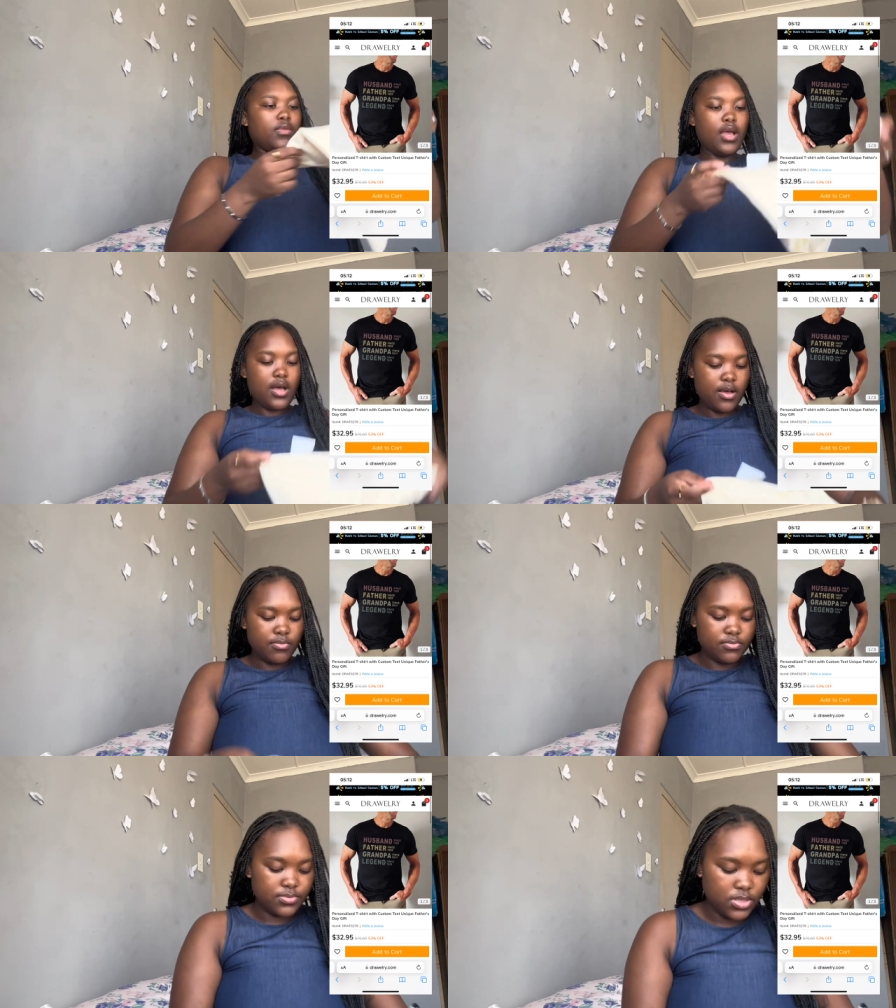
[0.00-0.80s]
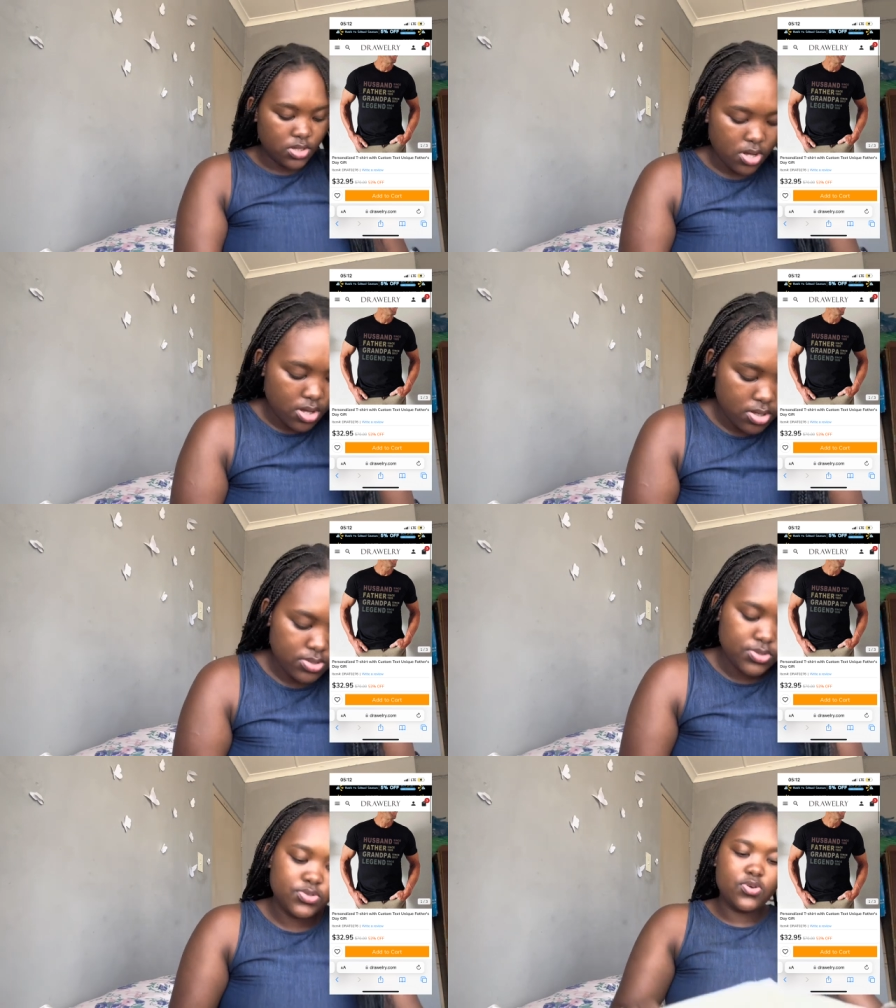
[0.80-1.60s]
um yeah
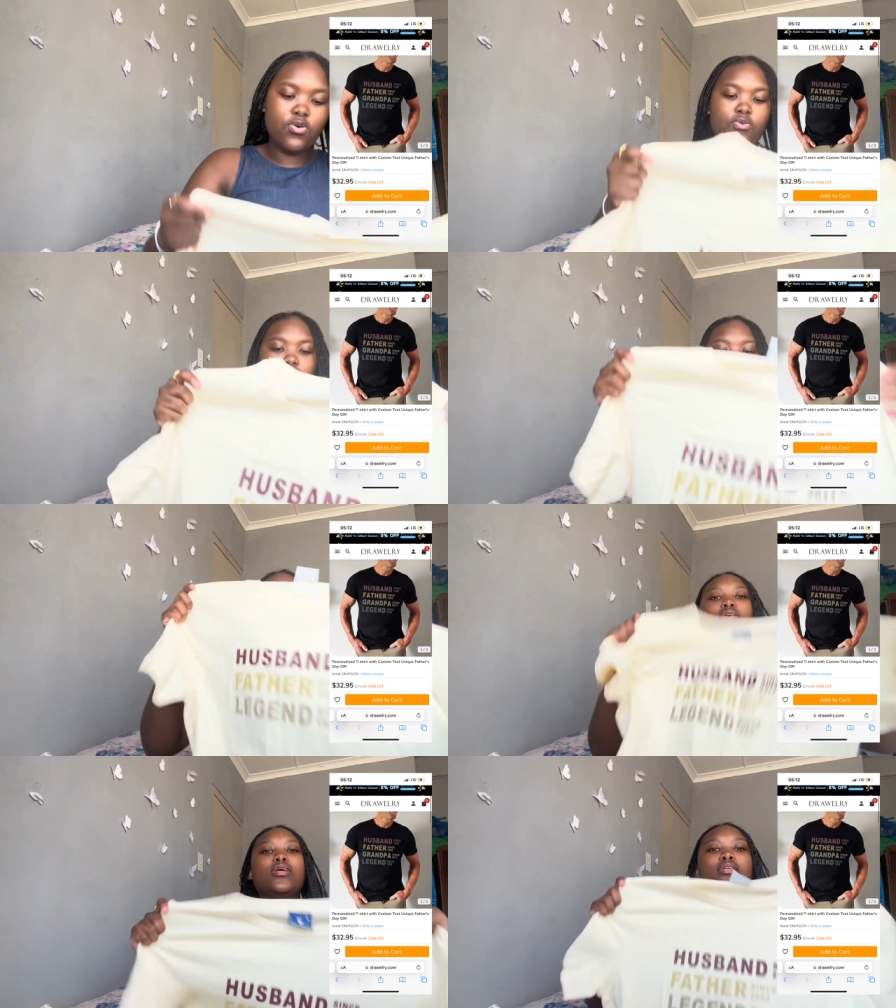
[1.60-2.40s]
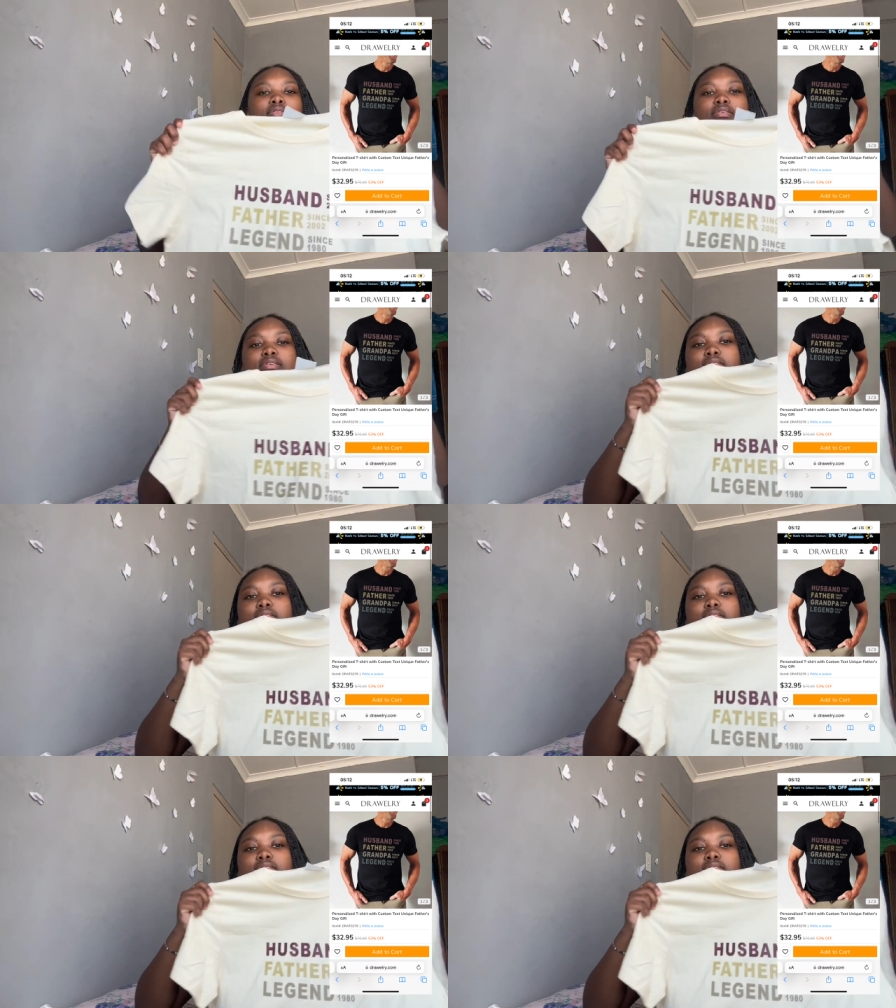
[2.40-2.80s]
so this